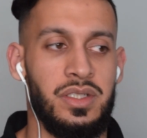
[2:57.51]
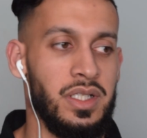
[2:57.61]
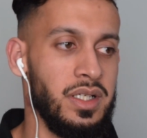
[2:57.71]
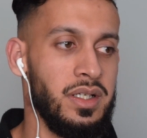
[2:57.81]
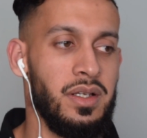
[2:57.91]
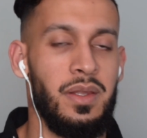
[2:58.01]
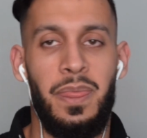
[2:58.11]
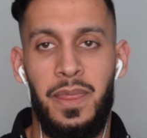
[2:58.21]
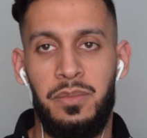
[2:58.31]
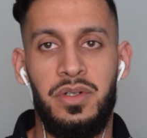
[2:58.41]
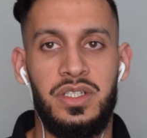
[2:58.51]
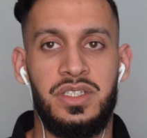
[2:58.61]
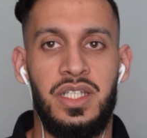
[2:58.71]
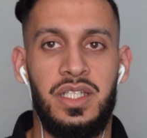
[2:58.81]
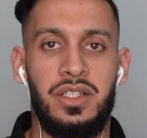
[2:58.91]
Yeah, I'm not going to
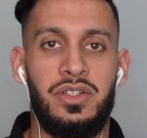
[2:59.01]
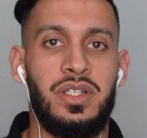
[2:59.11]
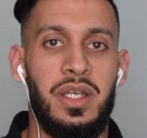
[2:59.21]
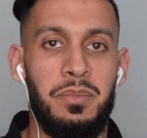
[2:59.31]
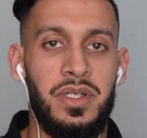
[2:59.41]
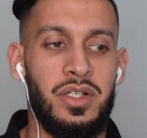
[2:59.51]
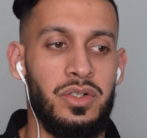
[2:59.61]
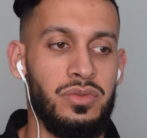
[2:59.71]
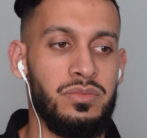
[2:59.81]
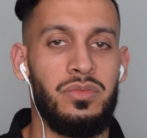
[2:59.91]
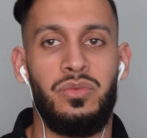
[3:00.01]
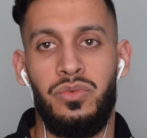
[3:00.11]
say that you can get big at home.